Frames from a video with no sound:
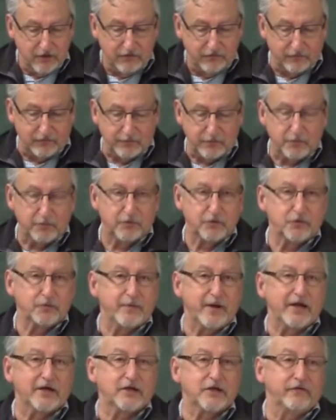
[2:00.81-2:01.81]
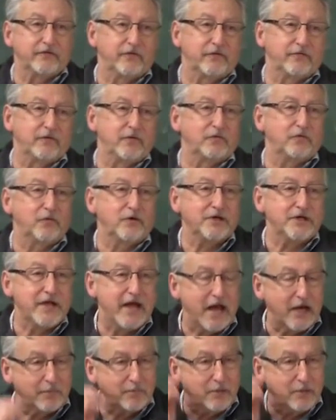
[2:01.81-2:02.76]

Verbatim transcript: from the perspective of the free tag